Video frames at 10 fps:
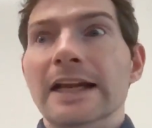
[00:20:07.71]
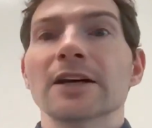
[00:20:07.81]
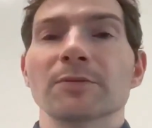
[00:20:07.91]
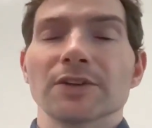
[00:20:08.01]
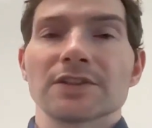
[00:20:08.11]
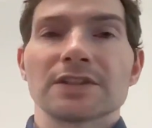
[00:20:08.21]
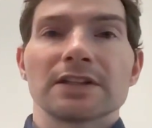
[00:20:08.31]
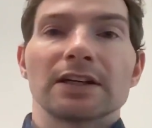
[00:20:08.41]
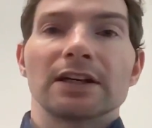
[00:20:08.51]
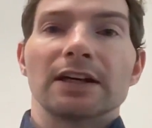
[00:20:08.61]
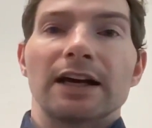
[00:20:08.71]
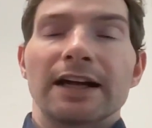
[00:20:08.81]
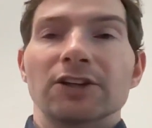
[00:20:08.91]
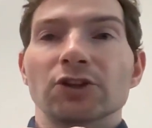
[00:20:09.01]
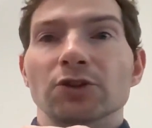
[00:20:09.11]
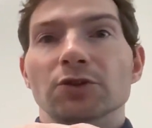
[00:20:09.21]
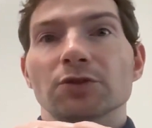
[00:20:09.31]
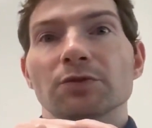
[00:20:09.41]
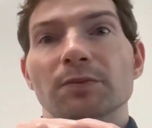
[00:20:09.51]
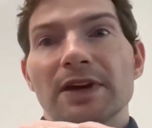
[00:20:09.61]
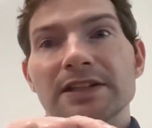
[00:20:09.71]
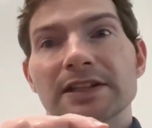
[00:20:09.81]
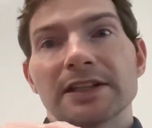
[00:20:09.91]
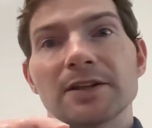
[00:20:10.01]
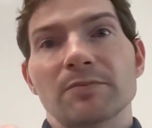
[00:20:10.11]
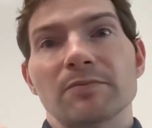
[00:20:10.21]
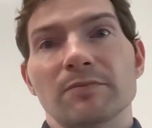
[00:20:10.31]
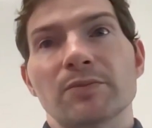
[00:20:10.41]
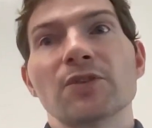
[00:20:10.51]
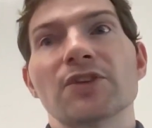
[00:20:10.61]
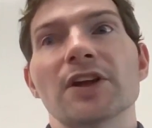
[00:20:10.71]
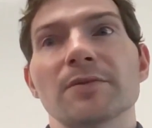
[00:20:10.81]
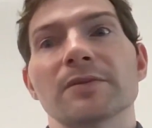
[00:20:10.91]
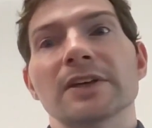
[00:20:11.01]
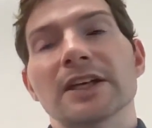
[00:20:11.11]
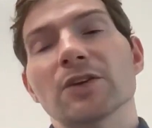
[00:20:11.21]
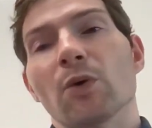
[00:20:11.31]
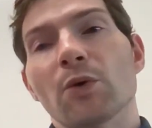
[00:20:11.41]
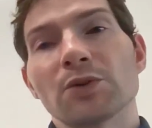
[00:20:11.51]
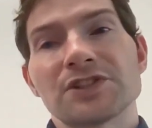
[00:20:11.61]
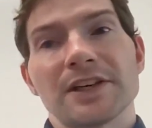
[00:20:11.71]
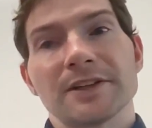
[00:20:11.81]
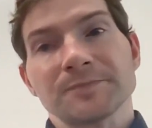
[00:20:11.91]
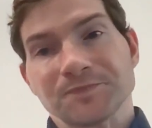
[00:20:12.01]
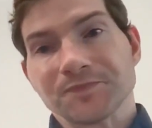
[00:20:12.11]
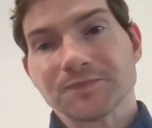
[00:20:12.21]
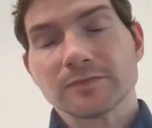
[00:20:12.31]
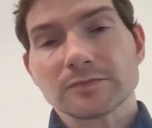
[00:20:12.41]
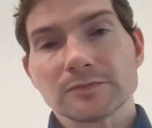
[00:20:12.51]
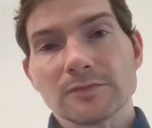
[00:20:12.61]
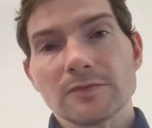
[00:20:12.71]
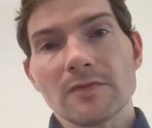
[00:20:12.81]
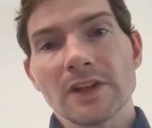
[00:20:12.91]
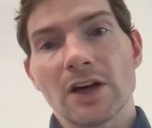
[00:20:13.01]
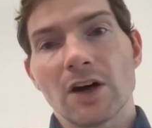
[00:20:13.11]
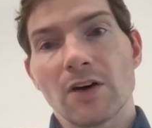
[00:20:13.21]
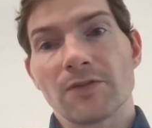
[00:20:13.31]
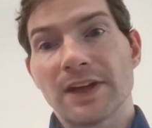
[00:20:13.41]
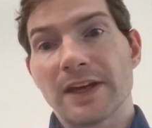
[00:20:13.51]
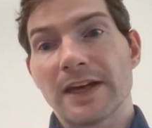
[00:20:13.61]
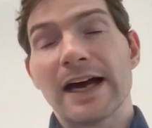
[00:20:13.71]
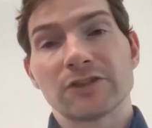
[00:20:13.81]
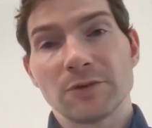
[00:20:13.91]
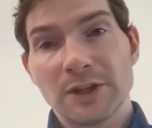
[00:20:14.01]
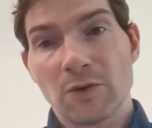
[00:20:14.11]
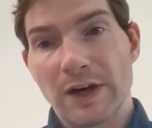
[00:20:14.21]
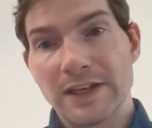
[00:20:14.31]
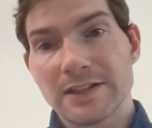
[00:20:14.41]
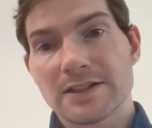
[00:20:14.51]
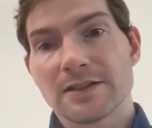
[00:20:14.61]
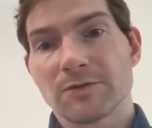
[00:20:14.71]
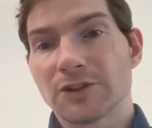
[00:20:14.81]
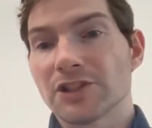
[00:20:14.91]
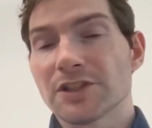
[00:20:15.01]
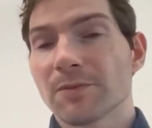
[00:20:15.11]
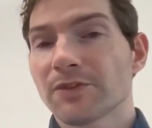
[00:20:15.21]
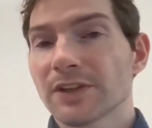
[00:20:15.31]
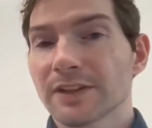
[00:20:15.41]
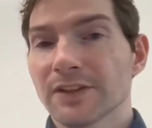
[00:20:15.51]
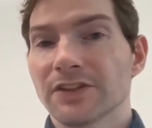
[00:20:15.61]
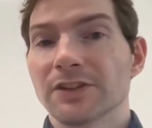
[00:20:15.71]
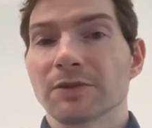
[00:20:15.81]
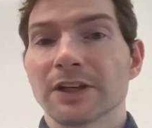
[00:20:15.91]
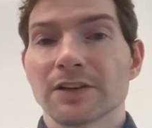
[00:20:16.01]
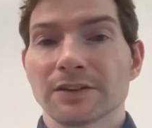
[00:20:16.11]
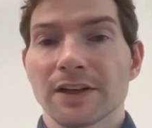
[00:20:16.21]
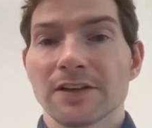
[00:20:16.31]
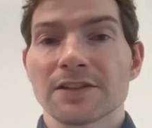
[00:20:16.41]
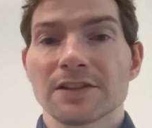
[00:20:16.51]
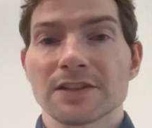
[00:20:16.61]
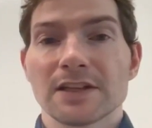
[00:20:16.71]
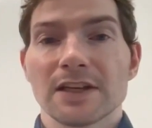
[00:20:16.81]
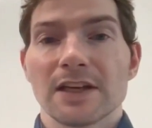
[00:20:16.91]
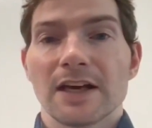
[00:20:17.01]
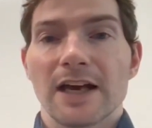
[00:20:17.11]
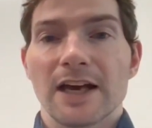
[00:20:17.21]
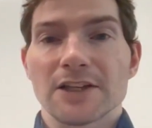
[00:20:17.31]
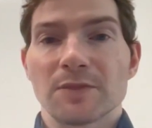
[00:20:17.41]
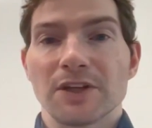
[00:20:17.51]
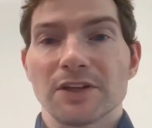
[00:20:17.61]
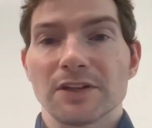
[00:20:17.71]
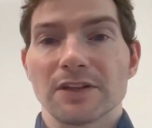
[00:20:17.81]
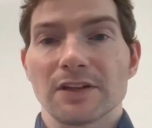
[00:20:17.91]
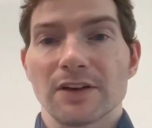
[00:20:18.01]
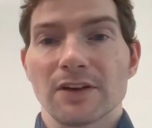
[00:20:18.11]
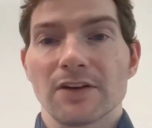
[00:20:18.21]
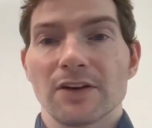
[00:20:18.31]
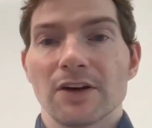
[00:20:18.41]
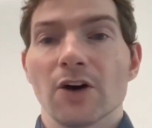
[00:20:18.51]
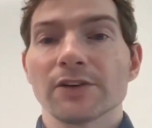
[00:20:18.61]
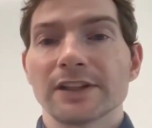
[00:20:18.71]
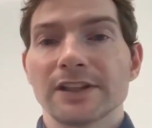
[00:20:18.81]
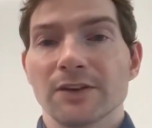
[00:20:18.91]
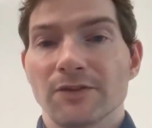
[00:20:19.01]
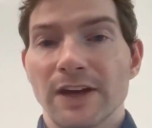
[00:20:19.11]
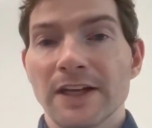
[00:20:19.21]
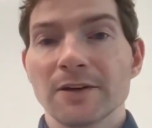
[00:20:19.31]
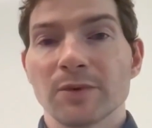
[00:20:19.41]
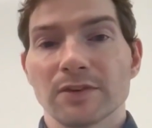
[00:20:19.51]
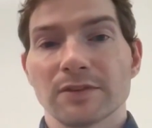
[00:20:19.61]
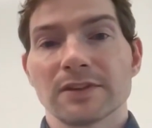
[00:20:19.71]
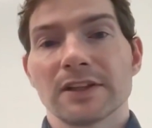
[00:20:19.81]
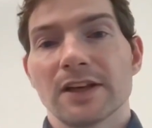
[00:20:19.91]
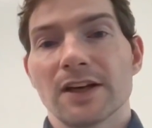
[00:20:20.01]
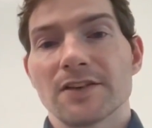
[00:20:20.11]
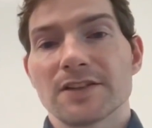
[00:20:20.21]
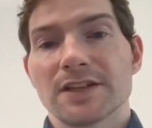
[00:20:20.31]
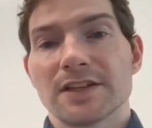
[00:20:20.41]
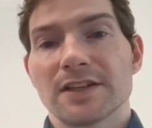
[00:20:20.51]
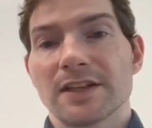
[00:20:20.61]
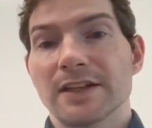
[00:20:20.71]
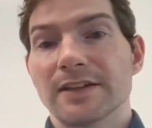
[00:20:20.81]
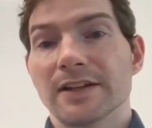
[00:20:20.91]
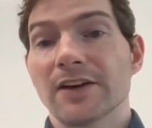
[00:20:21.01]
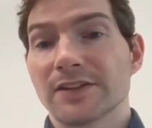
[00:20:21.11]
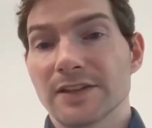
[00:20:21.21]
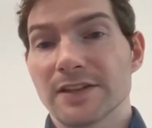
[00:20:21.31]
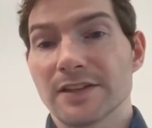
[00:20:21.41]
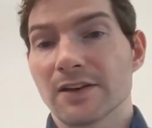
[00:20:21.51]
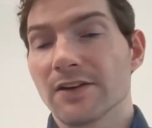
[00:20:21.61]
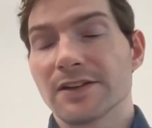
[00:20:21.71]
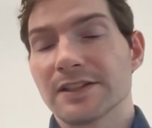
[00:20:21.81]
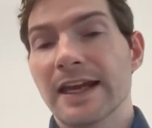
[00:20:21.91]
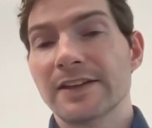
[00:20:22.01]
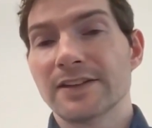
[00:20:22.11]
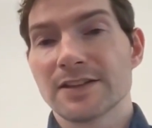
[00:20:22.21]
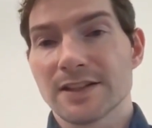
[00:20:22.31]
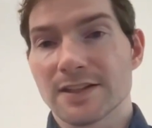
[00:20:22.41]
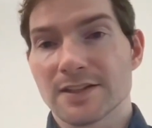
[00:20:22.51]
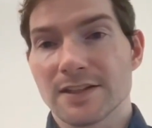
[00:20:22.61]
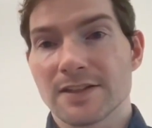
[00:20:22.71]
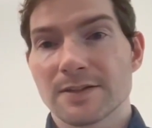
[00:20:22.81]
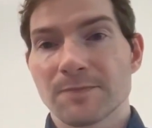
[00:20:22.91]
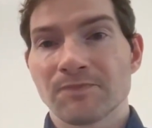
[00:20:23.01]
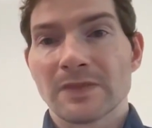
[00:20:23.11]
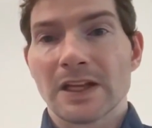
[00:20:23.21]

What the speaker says: elements and you basically put them in order of their atomic weights, which is something that he recognizes has been only available since the 1860s.